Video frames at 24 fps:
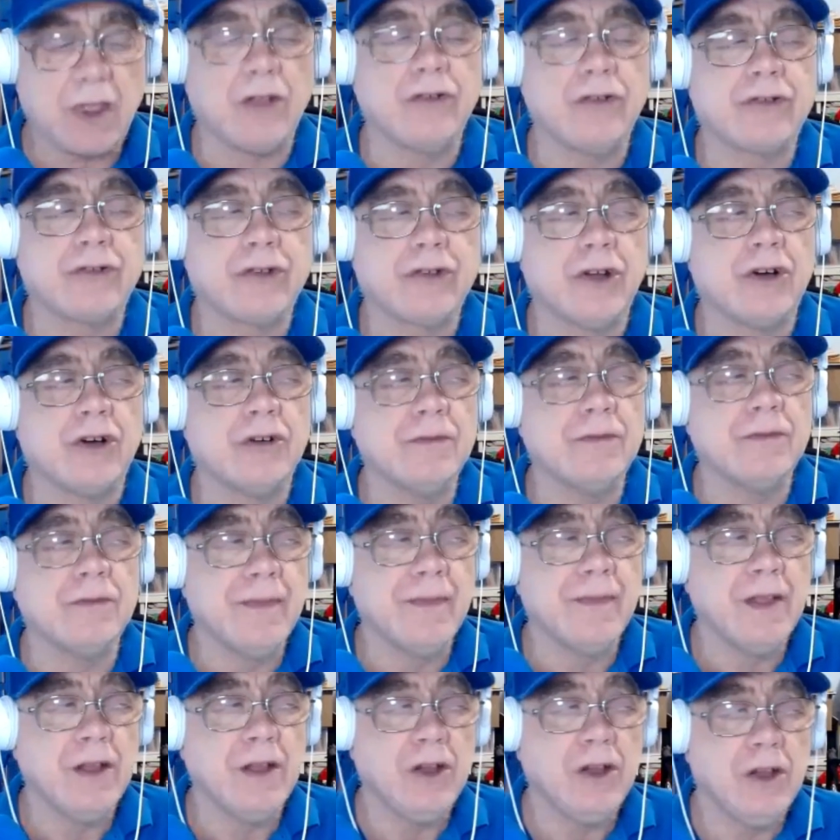And so,
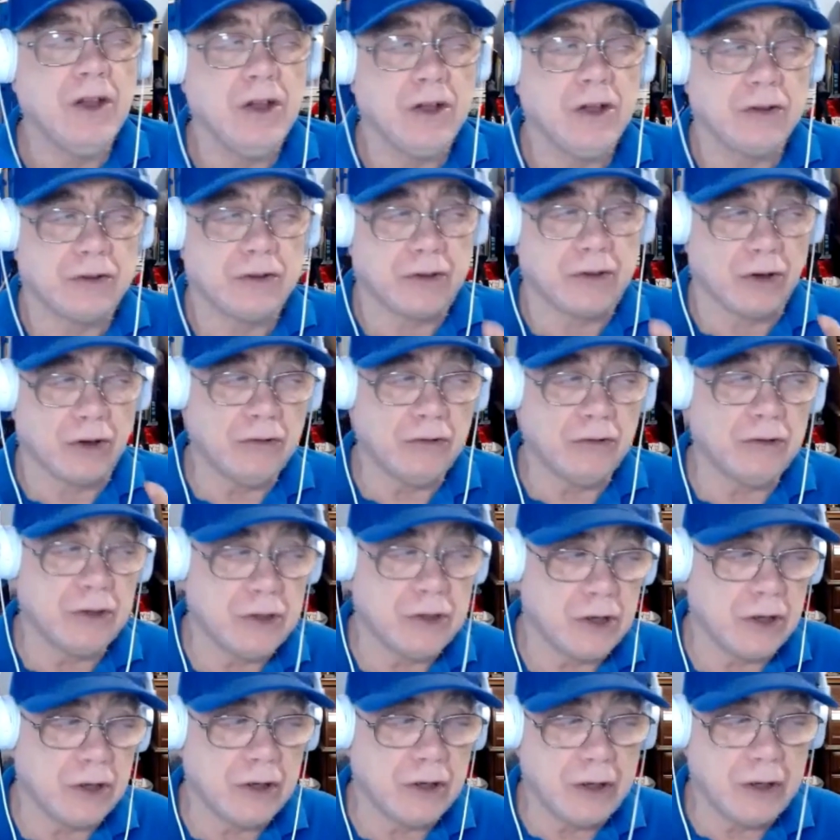don't
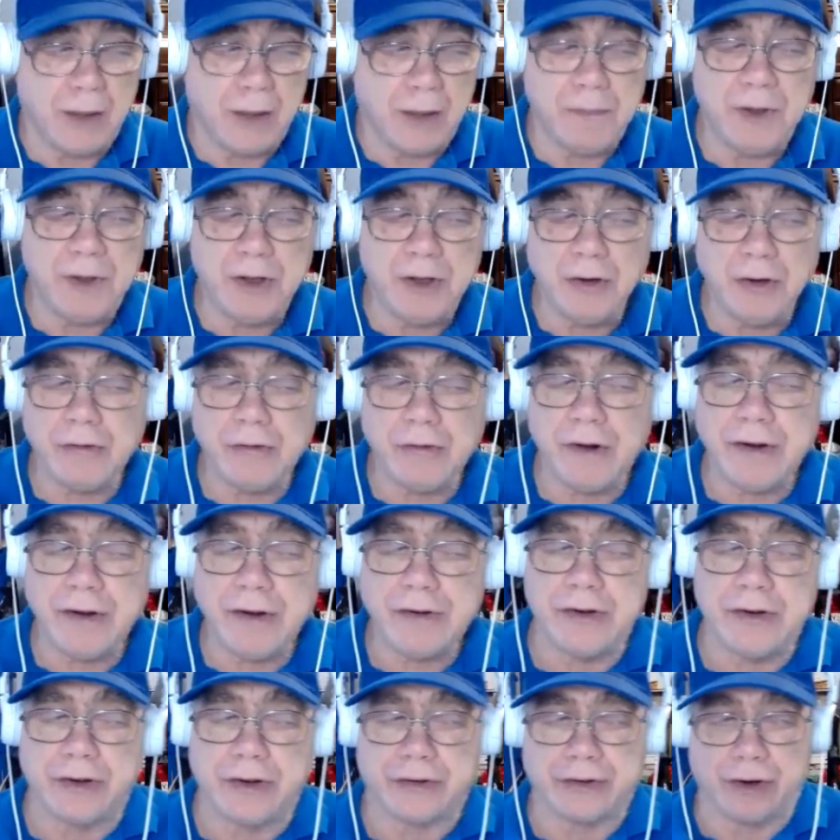don't
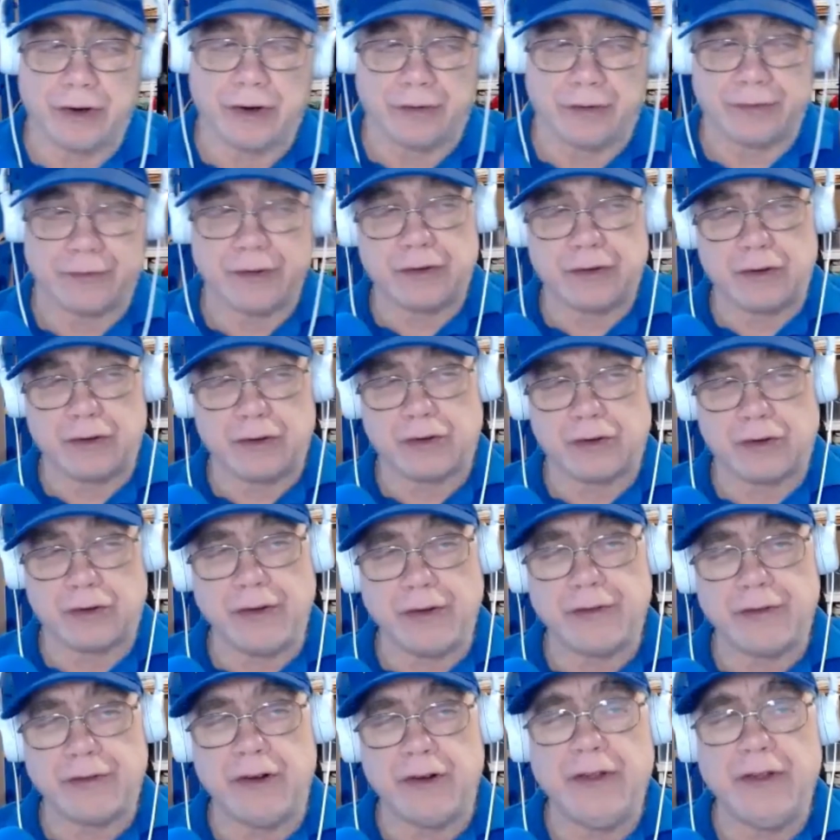question yourself. Just
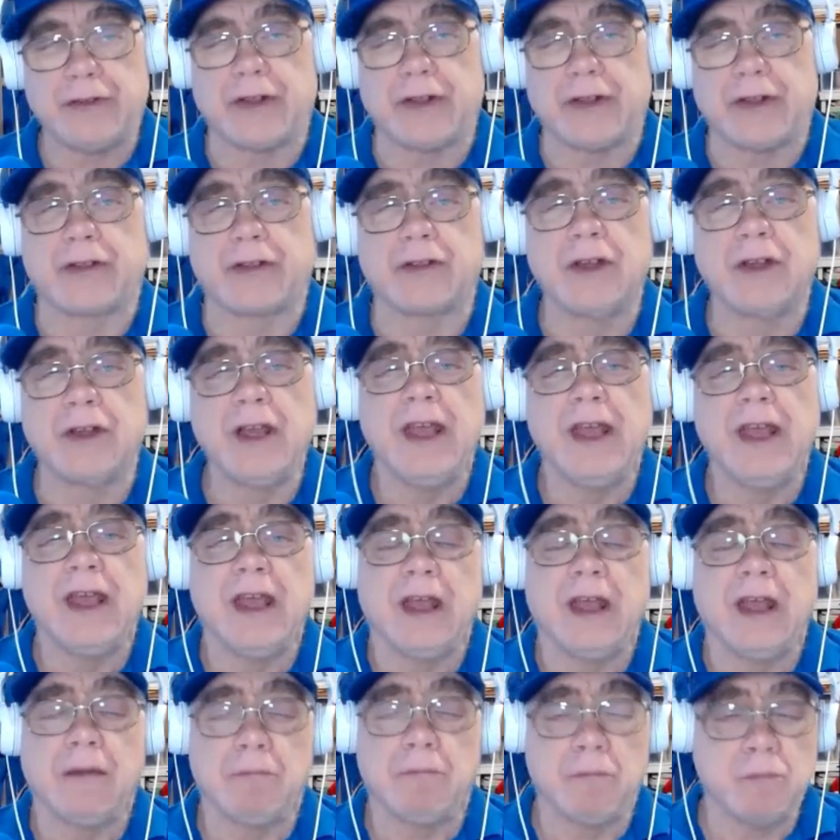trust your
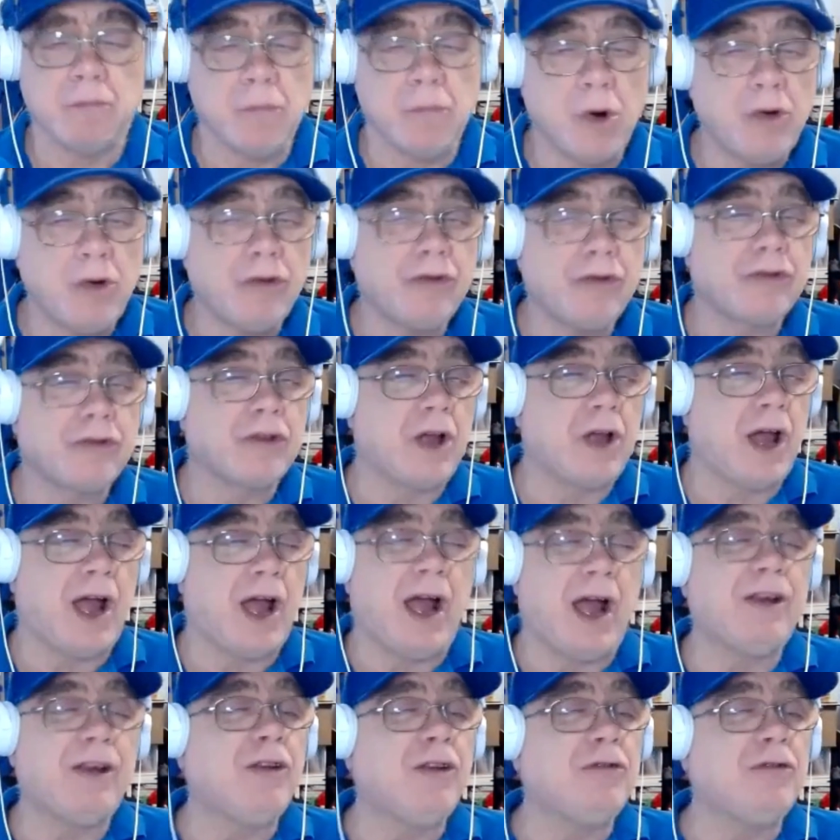instincts.
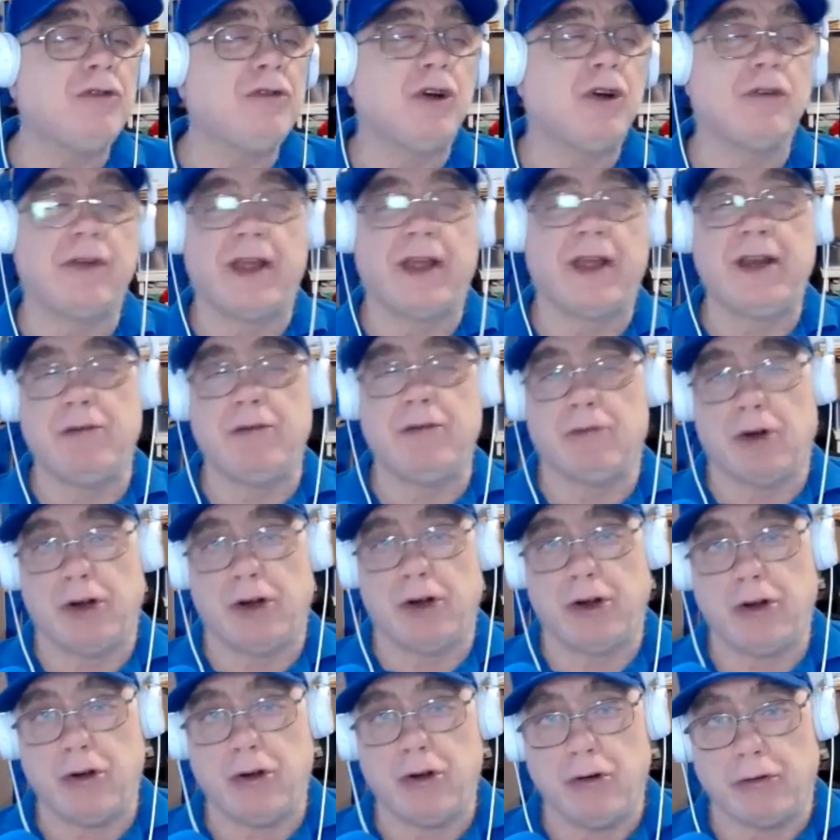I don't know
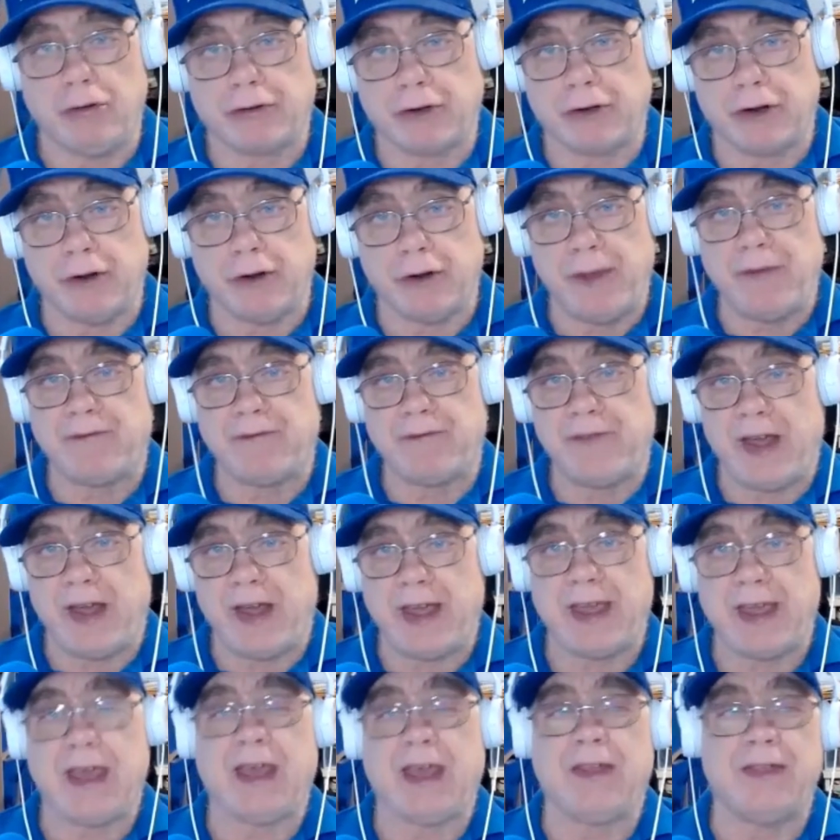anyone who's going to be
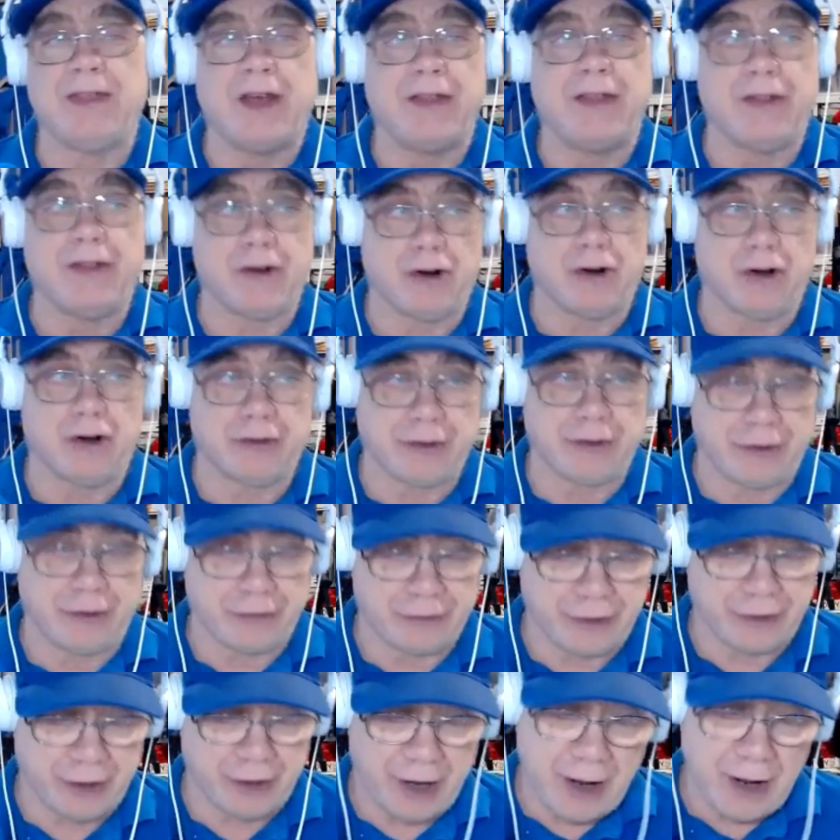faking that they're
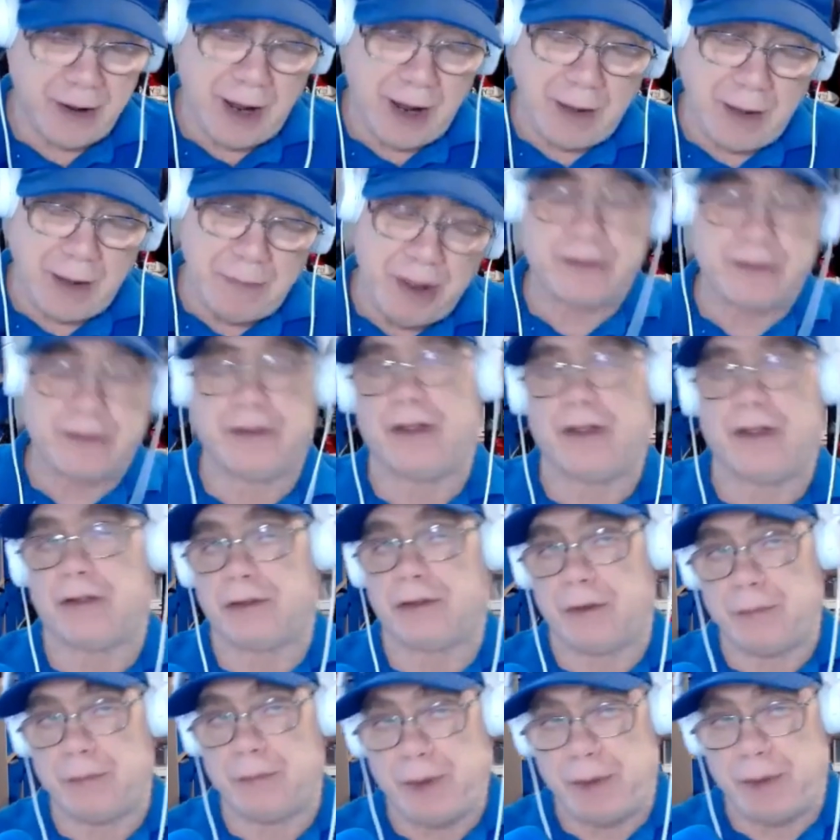autistic. I imagine there's
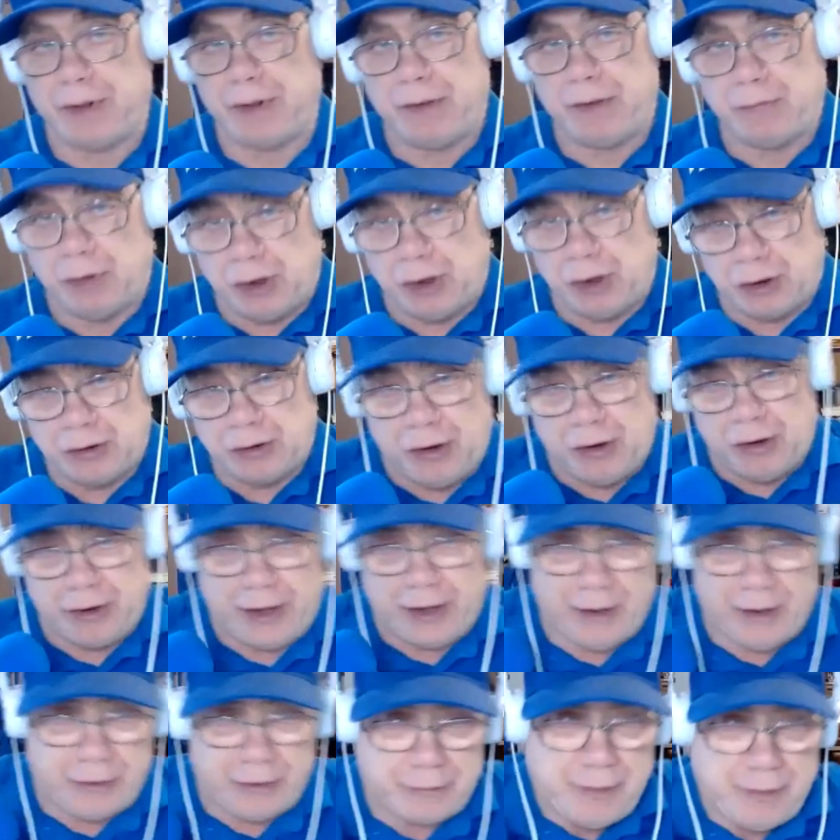some people that will.
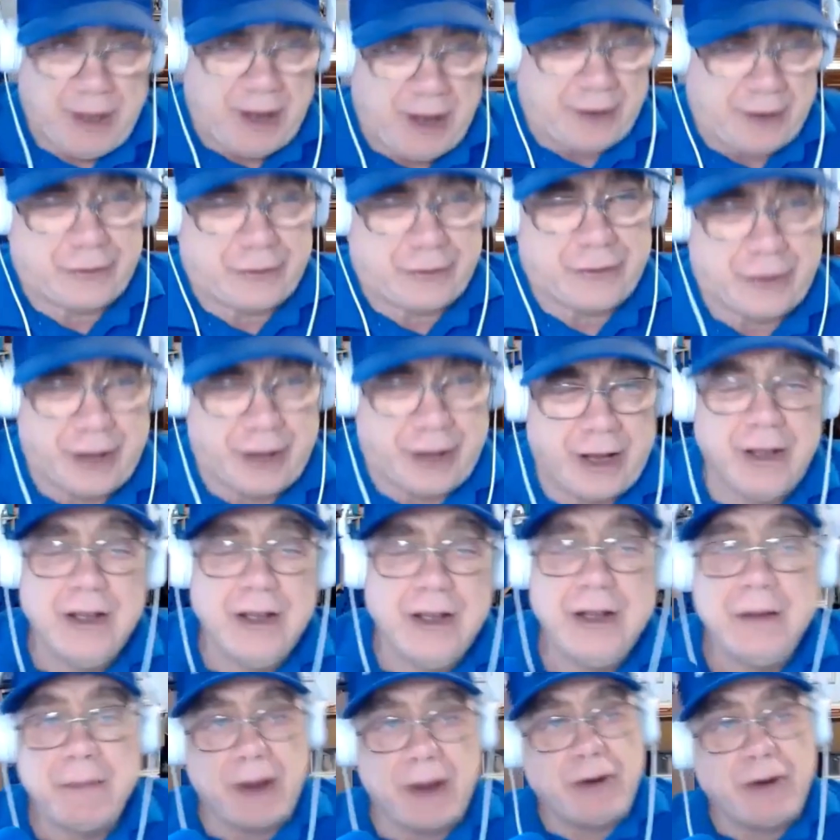Okay, let's be honest. Okay,
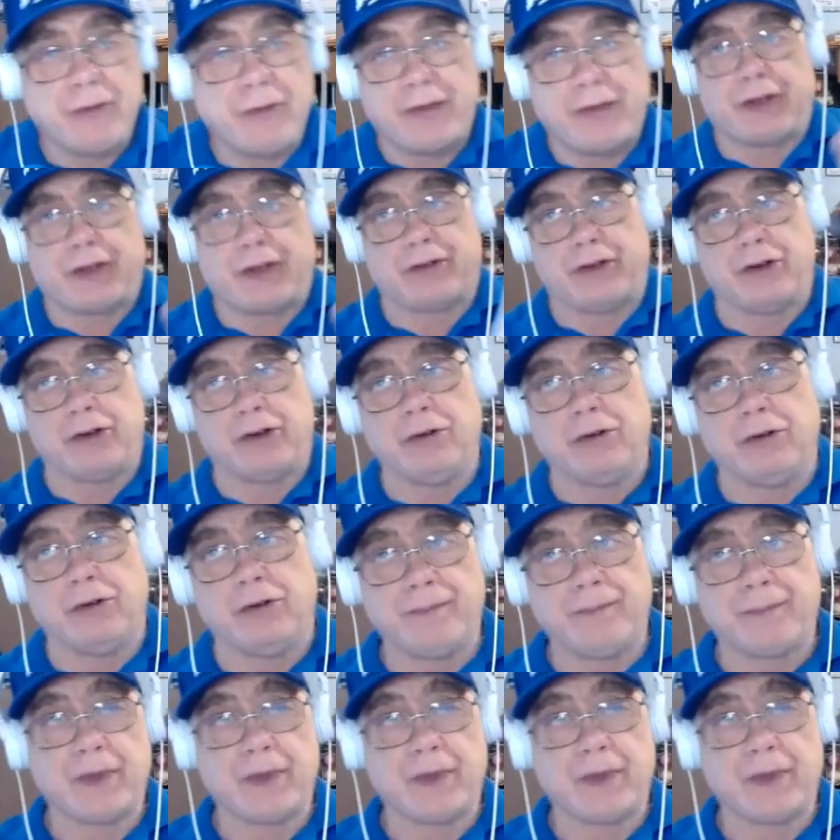but I don't think it's you.